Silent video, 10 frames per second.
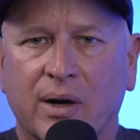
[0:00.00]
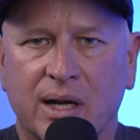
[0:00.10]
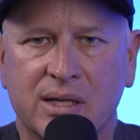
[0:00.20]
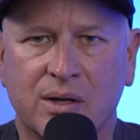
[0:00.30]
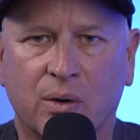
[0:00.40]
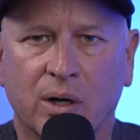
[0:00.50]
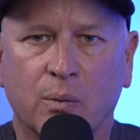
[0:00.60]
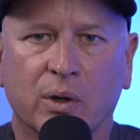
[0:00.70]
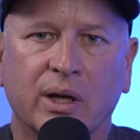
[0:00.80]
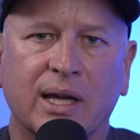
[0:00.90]
credit score.
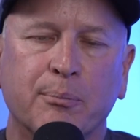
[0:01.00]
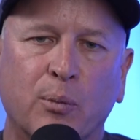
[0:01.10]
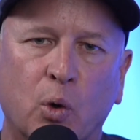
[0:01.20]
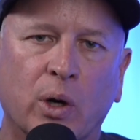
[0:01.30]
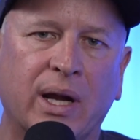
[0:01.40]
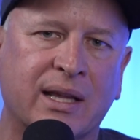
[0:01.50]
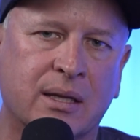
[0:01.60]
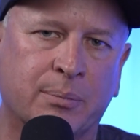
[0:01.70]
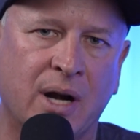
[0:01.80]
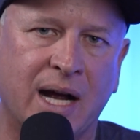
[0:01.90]
We're looking more at
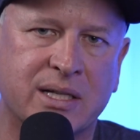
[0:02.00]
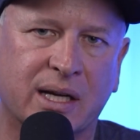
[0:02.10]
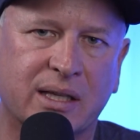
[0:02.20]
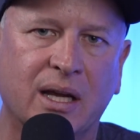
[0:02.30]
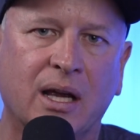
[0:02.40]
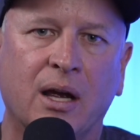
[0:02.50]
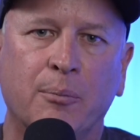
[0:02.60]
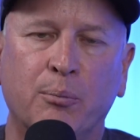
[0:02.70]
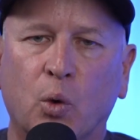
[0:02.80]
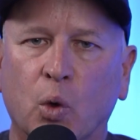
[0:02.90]
the project,
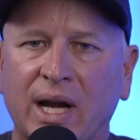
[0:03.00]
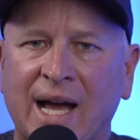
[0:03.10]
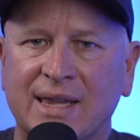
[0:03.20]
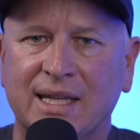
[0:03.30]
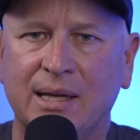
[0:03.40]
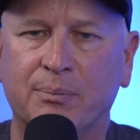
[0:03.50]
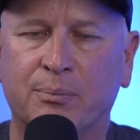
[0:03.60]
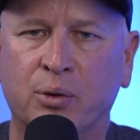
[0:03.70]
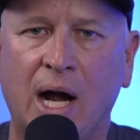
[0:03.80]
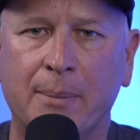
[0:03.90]
more at the
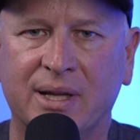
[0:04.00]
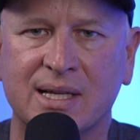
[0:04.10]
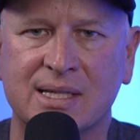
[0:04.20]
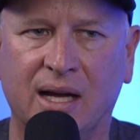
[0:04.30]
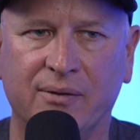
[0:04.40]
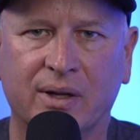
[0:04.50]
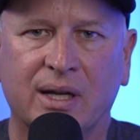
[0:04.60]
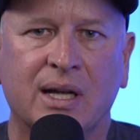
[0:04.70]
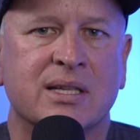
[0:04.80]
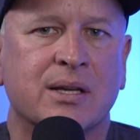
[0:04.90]
property itself.
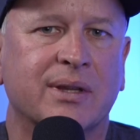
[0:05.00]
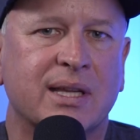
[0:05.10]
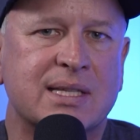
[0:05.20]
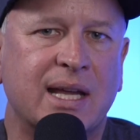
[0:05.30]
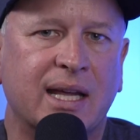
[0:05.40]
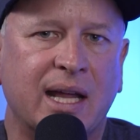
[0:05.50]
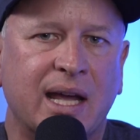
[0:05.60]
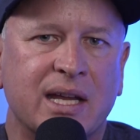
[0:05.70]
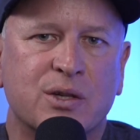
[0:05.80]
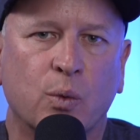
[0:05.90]
So in this day and
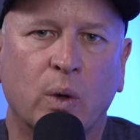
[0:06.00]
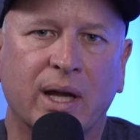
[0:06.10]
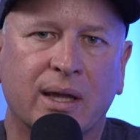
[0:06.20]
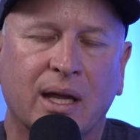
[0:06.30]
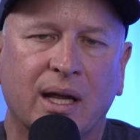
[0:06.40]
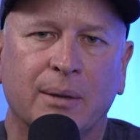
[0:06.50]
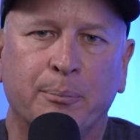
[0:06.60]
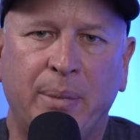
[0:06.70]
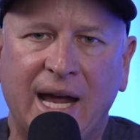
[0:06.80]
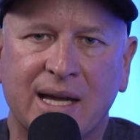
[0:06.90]
age, with
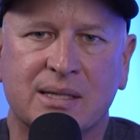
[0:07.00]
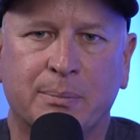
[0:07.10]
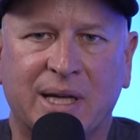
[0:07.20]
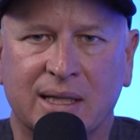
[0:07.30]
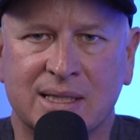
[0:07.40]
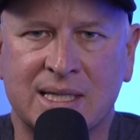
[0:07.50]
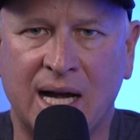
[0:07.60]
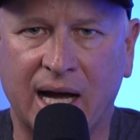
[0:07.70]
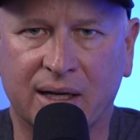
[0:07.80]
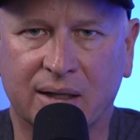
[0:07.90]
banks getting
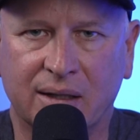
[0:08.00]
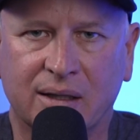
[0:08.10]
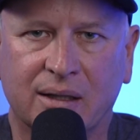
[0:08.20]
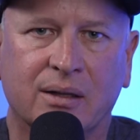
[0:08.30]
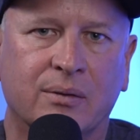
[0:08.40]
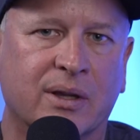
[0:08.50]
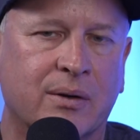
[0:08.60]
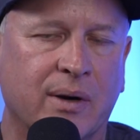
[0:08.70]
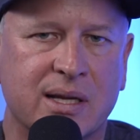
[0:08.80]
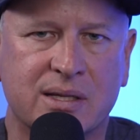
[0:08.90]
tighter, with
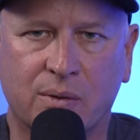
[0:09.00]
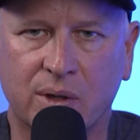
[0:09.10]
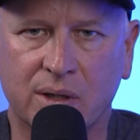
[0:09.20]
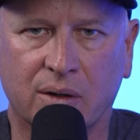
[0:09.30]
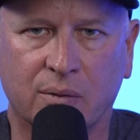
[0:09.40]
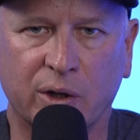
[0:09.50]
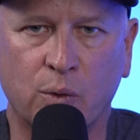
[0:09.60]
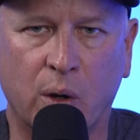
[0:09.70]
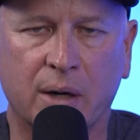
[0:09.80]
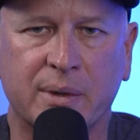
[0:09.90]
credit score
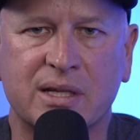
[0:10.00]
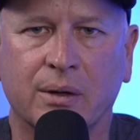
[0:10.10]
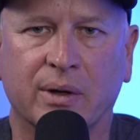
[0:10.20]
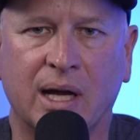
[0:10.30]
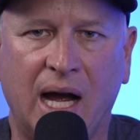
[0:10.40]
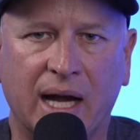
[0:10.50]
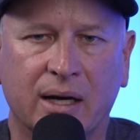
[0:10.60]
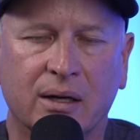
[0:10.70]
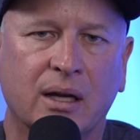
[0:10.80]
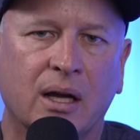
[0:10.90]
requirements going
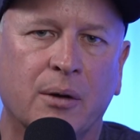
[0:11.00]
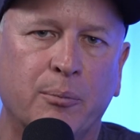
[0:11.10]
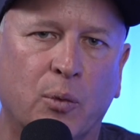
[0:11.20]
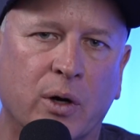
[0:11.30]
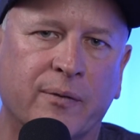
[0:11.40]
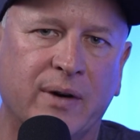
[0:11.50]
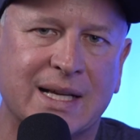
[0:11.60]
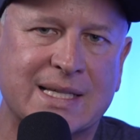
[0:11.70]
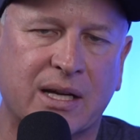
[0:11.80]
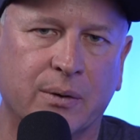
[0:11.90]
higher, more
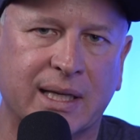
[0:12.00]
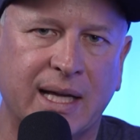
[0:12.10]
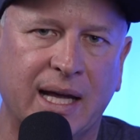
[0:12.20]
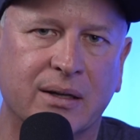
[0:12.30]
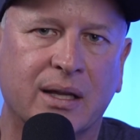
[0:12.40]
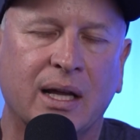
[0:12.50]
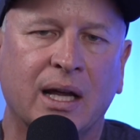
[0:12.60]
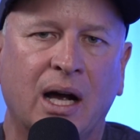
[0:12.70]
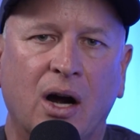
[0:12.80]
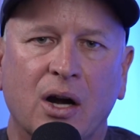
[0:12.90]
funds going down,
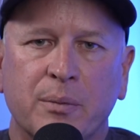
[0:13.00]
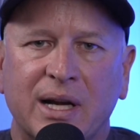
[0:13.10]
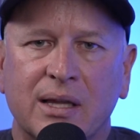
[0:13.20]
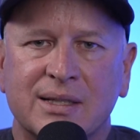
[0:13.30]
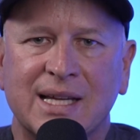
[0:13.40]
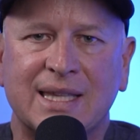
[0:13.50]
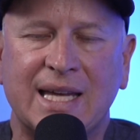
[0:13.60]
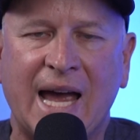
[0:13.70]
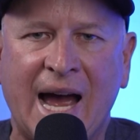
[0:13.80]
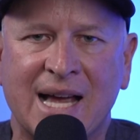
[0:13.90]
hard money looks at
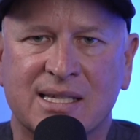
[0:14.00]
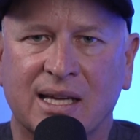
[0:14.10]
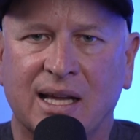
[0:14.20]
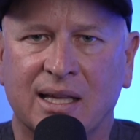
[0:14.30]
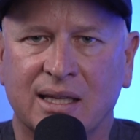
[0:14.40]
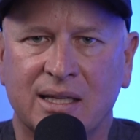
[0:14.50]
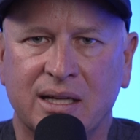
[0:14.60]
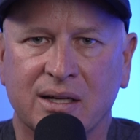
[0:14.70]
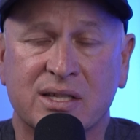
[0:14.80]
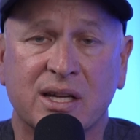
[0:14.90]
the asset in the
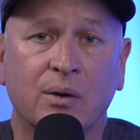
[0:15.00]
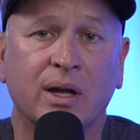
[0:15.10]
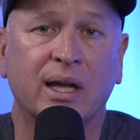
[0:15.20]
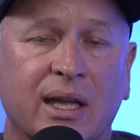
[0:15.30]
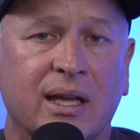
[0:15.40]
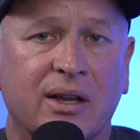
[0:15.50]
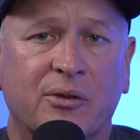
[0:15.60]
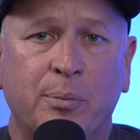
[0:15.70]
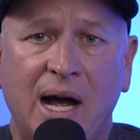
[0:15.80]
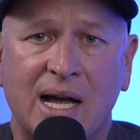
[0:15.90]
deal. So it
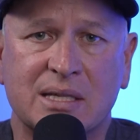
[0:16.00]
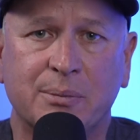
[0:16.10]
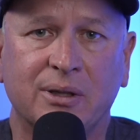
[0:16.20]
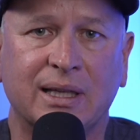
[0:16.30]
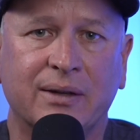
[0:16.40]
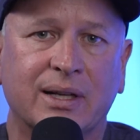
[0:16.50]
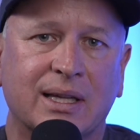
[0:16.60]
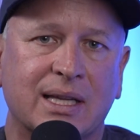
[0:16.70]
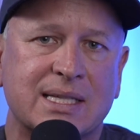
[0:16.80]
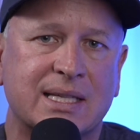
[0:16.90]
is possible, even
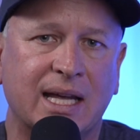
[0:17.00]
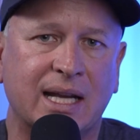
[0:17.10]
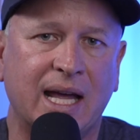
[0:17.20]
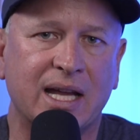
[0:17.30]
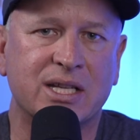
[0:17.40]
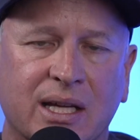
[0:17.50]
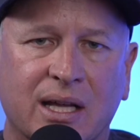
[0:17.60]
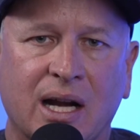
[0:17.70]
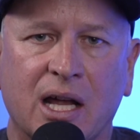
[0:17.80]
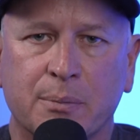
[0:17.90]
in this day and age, to
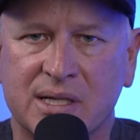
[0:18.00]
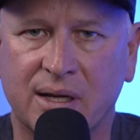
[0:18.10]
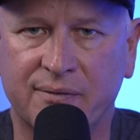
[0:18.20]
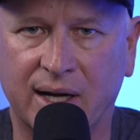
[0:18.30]
get 100%